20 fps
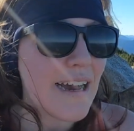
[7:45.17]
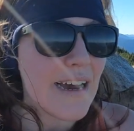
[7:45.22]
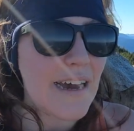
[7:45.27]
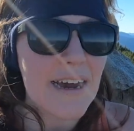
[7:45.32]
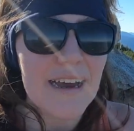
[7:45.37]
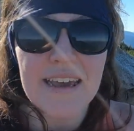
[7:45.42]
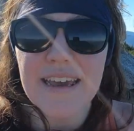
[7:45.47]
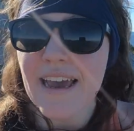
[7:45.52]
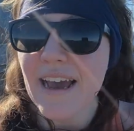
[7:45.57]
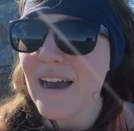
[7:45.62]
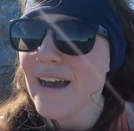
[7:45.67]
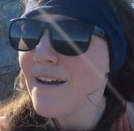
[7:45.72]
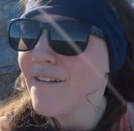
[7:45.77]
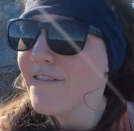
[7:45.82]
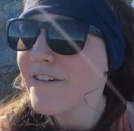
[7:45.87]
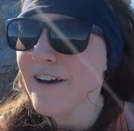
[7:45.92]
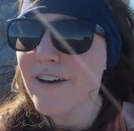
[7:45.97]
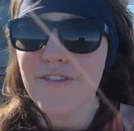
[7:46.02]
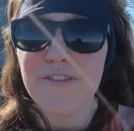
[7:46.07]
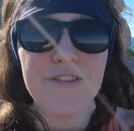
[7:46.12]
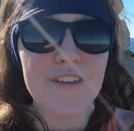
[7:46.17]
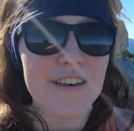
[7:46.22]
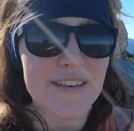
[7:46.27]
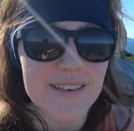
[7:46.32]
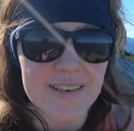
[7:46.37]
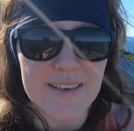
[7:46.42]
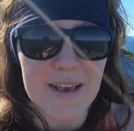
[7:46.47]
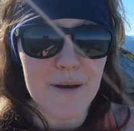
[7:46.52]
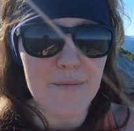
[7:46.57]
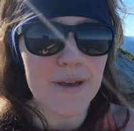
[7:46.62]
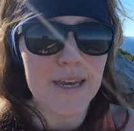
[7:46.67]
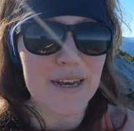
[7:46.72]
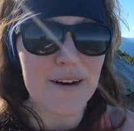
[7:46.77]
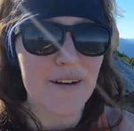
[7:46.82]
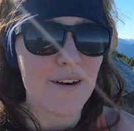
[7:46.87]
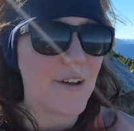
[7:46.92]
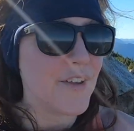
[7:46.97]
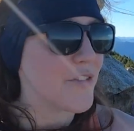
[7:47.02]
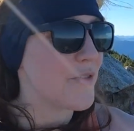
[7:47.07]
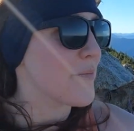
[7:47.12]
I have the summit
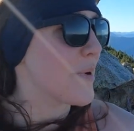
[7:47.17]
all